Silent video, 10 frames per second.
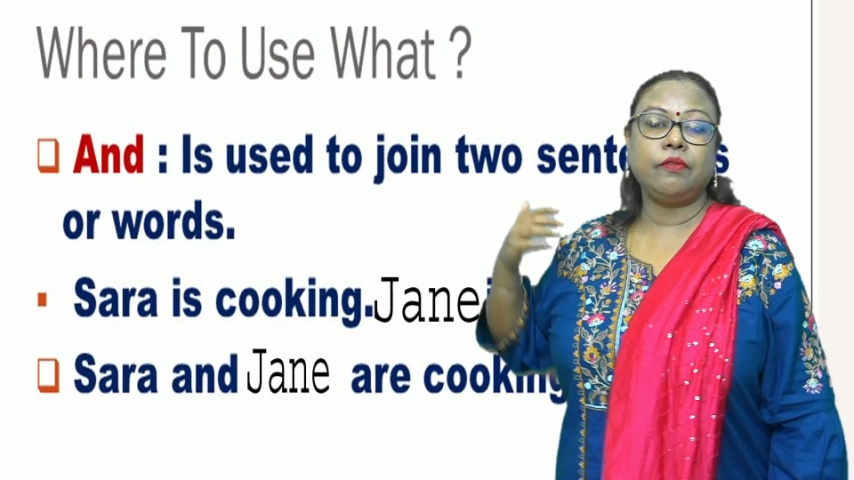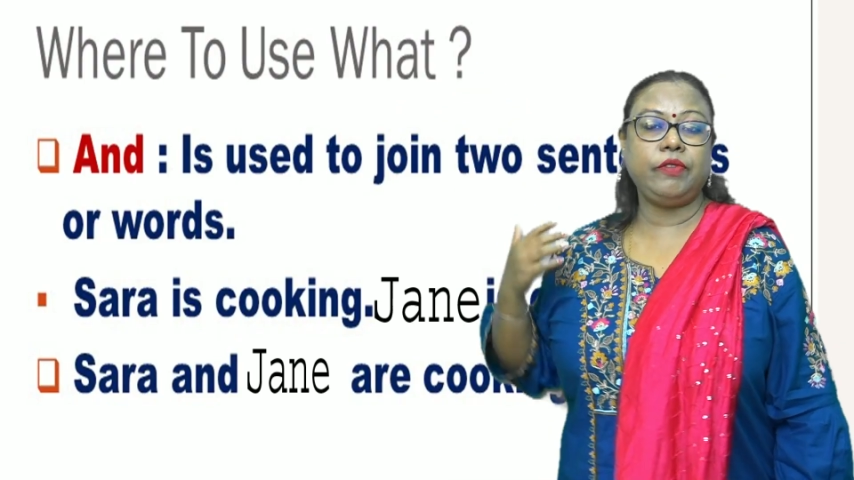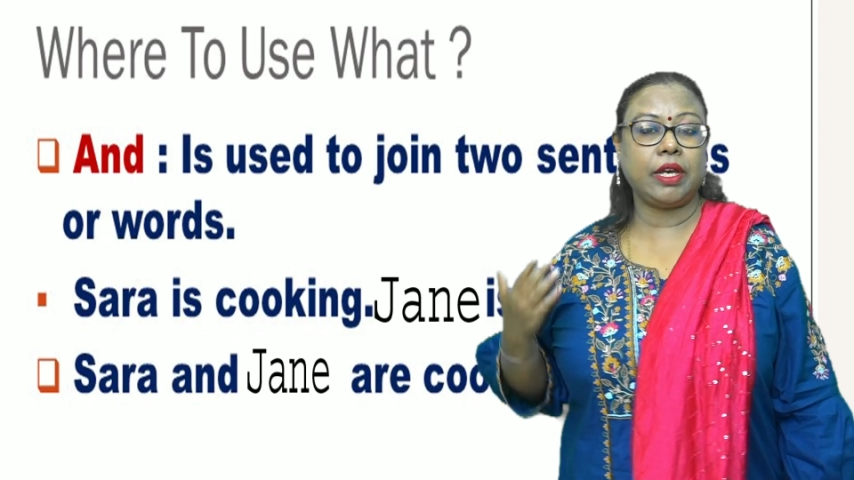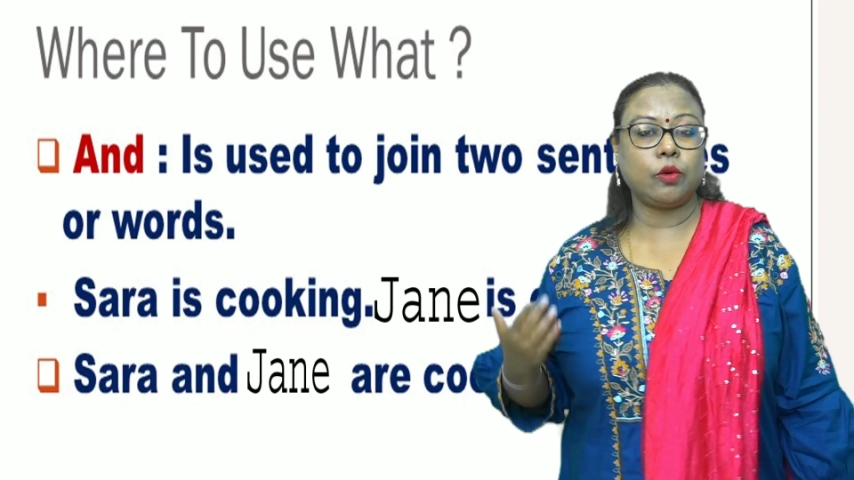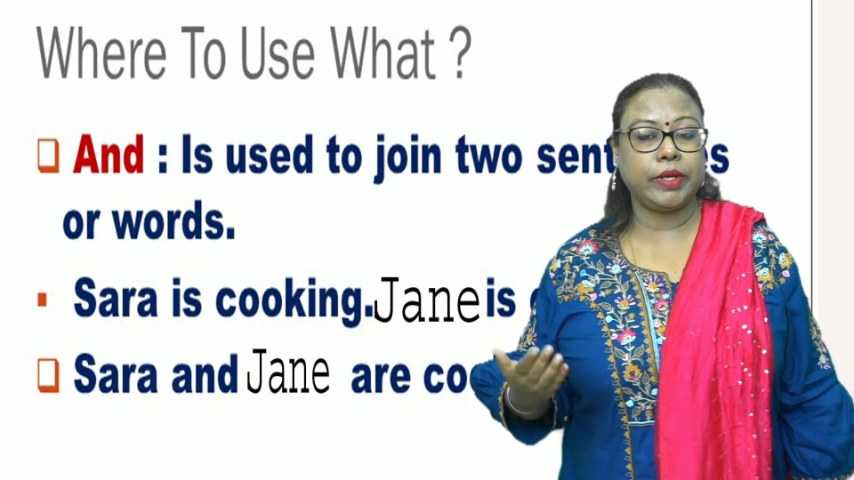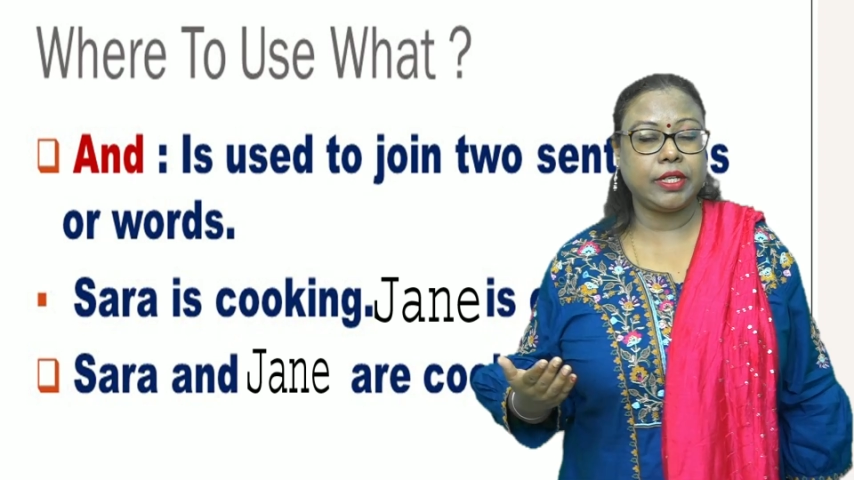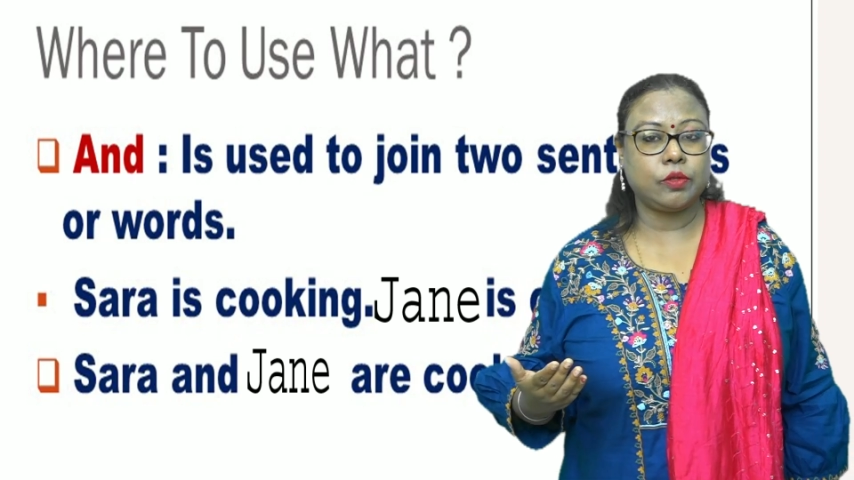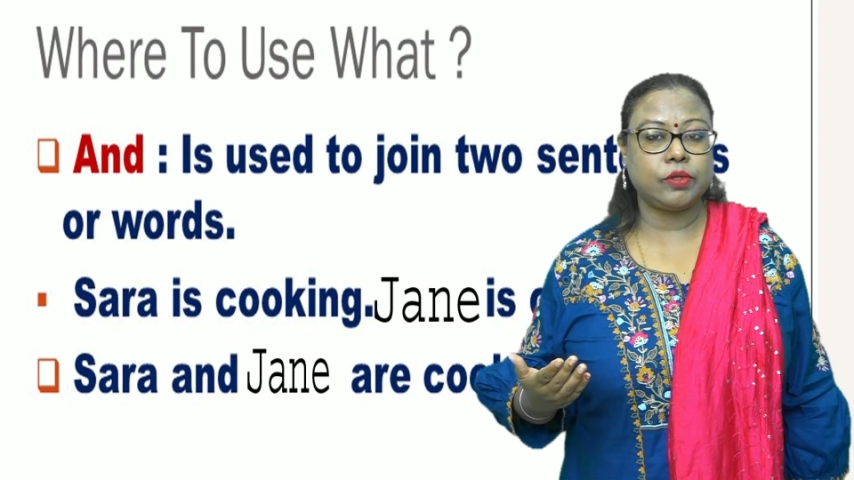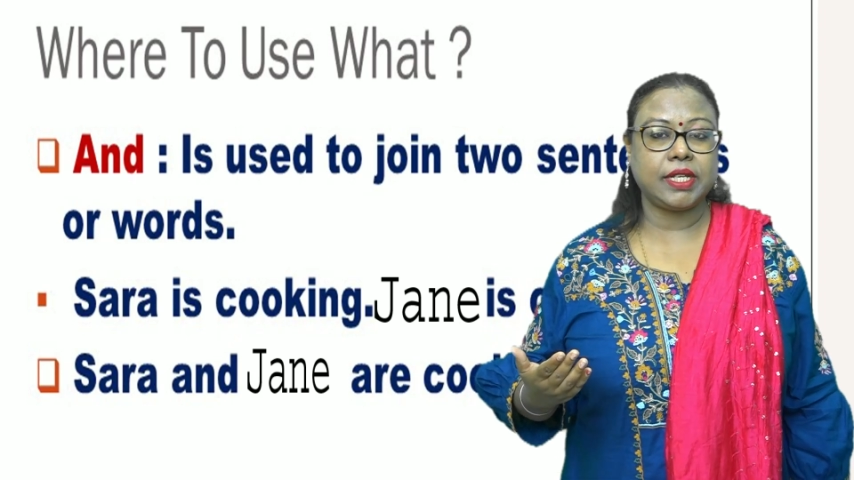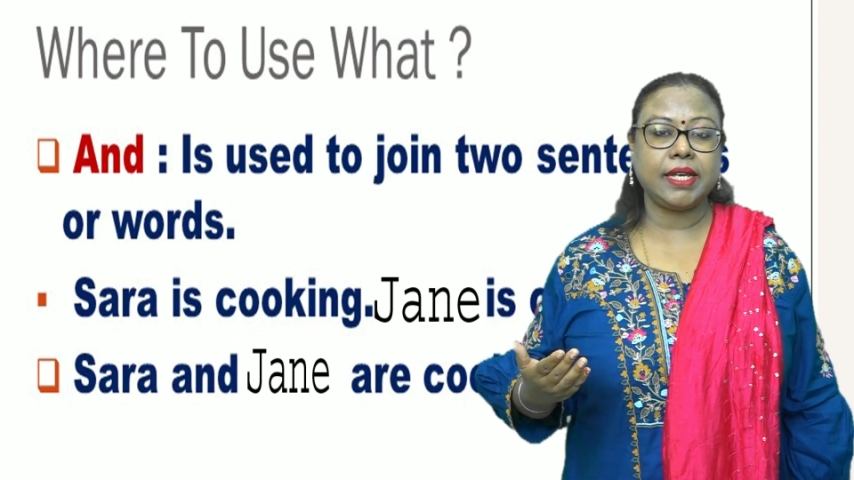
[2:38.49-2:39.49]
We are going
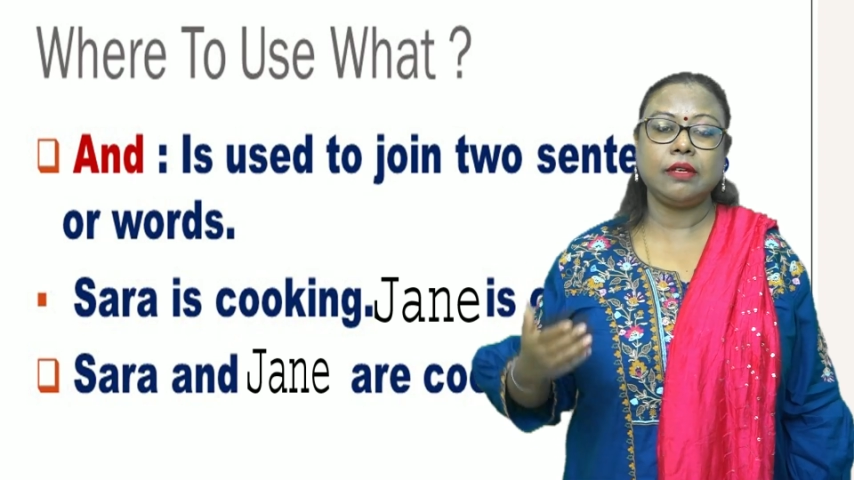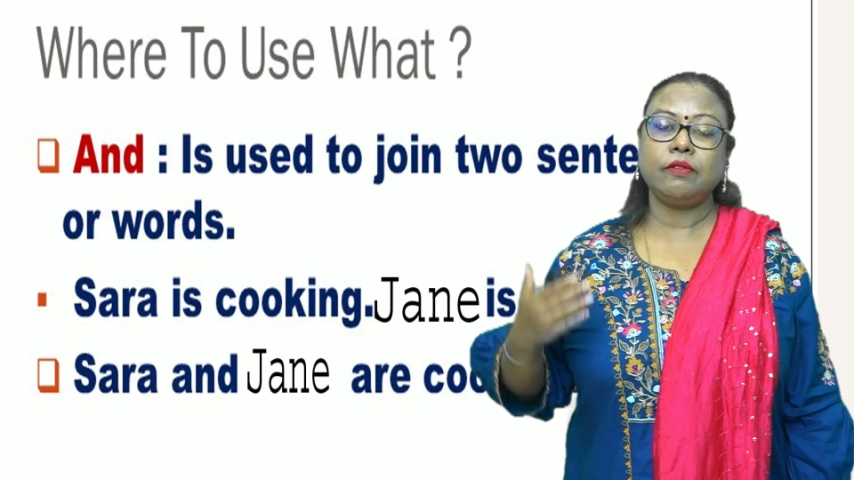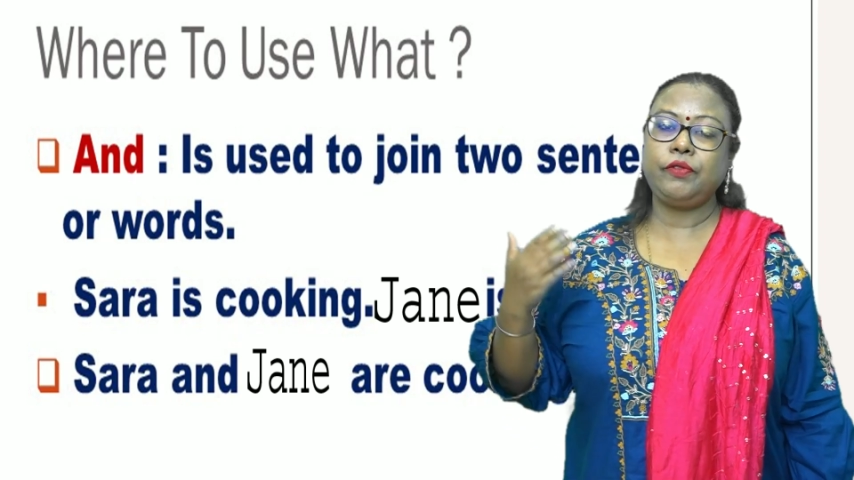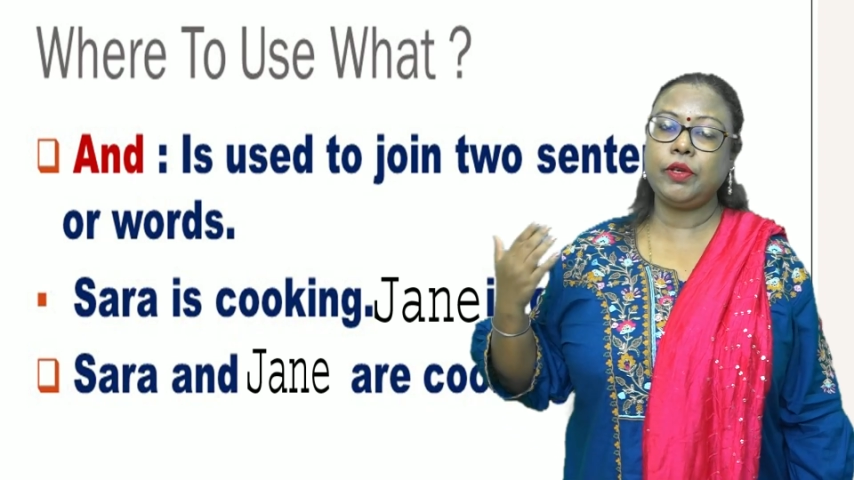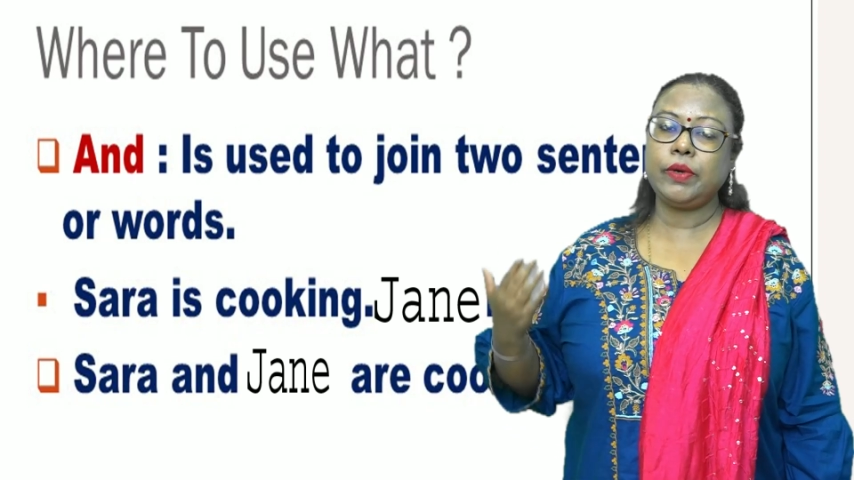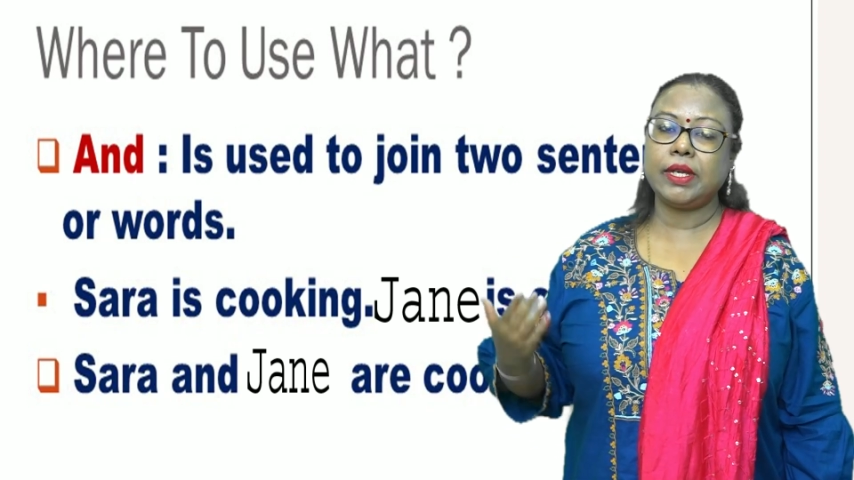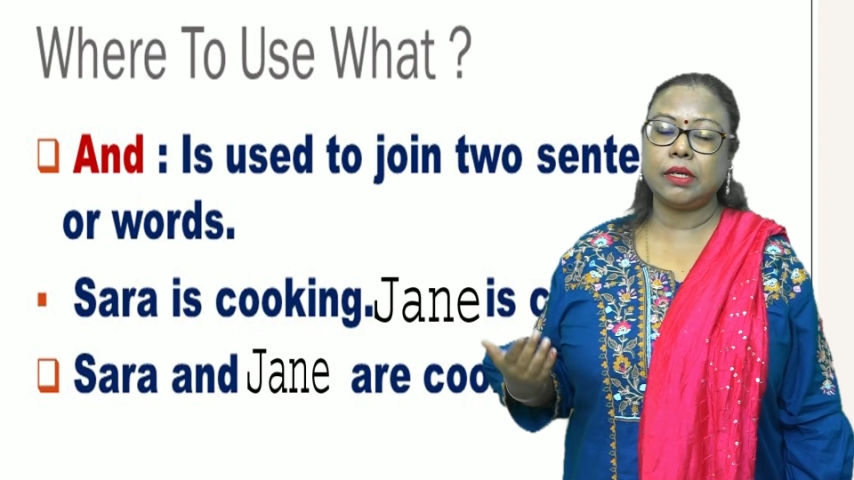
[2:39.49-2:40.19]
to take few